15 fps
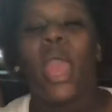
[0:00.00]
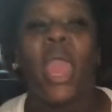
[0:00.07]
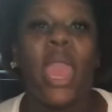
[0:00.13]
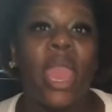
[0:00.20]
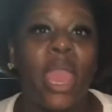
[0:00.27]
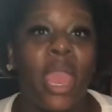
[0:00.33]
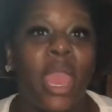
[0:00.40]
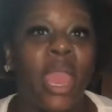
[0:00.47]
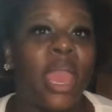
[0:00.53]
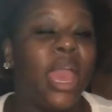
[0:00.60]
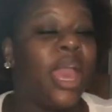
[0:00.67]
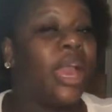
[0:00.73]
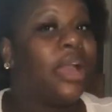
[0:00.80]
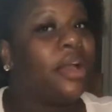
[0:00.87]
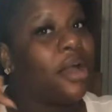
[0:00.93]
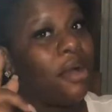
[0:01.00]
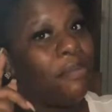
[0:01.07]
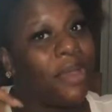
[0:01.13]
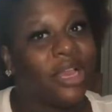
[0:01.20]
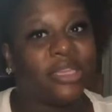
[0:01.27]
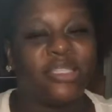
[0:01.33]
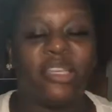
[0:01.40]
And come
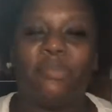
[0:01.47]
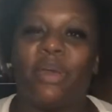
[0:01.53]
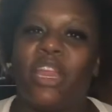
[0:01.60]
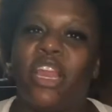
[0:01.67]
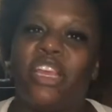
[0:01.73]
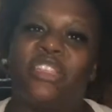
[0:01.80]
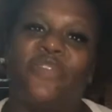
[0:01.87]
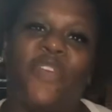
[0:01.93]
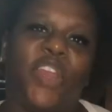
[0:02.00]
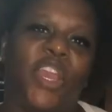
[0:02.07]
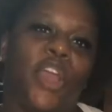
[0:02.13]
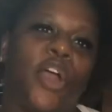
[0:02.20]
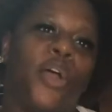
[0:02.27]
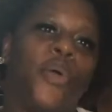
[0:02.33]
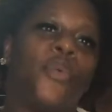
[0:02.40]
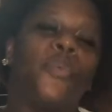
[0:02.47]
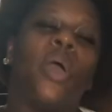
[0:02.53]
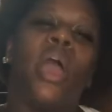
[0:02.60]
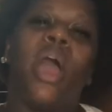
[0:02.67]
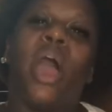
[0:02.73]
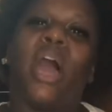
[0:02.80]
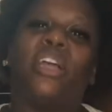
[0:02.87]
back and see my next video.
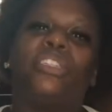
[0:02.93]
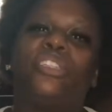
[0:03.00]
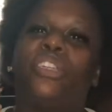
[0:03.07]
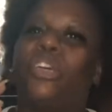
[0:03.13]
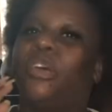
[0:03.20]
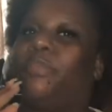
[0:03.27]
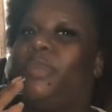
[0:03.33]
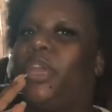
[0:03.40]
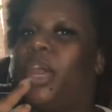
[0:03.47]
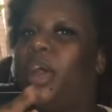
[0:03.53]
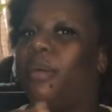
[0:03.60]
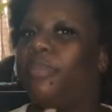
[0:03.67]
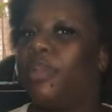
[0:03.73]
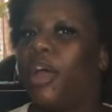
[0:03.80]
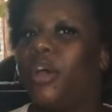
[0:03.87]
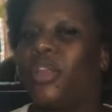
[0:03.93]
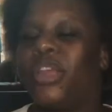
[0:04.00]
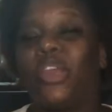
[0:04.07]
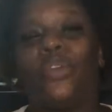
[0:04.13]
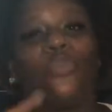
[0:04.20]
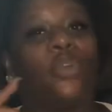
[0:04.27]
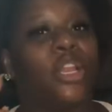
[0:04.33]
I should be
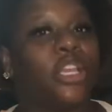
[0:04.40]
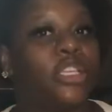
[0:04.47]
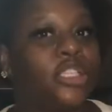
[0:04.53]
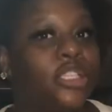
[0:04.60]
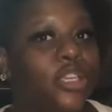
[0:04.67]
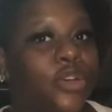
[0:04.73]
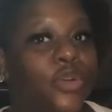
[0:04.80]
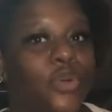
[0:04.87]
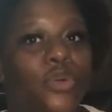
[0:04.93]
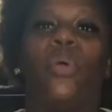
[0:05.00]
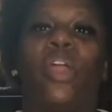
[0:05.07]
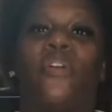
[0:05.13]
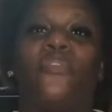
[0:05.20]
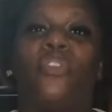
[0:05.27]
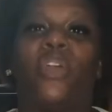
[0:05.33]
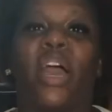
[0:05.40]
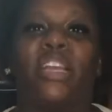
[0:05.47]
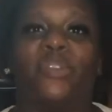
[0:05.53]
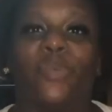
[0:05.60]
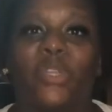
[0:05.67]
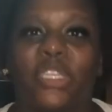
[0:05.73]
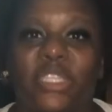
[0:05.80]
uploading really soon. Whatever you
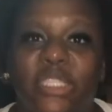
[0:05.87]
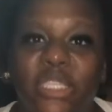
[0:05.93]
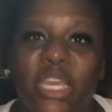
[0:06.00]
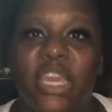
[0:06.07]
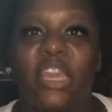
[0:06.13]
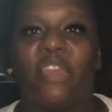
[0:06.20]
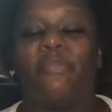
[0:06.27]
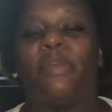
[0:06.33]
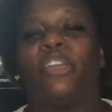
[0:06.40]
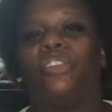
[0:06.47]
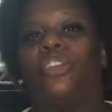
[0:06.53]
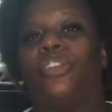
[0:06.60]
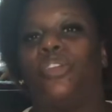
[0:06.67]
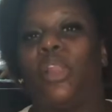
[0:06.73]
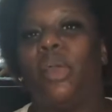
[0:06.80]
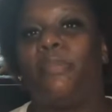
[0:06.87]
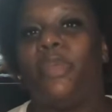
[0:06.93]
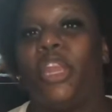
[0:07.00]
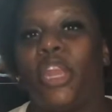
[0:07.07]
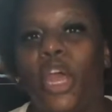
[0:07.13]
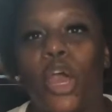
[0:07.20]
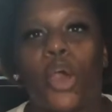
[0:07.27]
guys want to see, make sure you let me
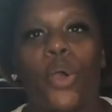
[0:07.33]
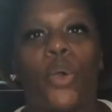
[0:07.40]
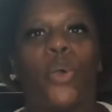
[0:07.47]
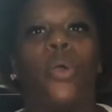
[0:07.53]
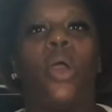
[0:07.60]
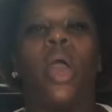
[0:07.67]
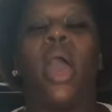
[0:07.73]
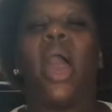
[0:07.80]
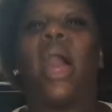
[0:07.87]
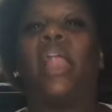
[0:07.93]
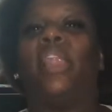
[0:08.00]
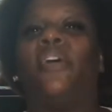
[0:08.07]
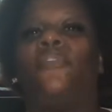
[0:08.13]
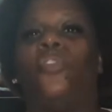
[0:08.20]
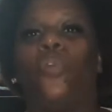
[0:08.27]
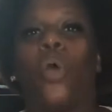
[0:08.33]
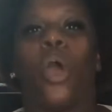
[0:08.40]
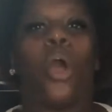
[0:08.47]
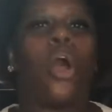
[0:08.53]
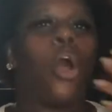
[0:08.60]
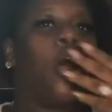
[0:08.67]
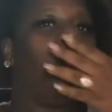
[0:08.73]
know. I love you
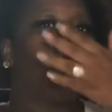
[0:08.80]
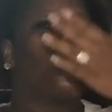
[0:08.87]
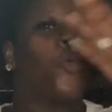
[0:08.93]
all.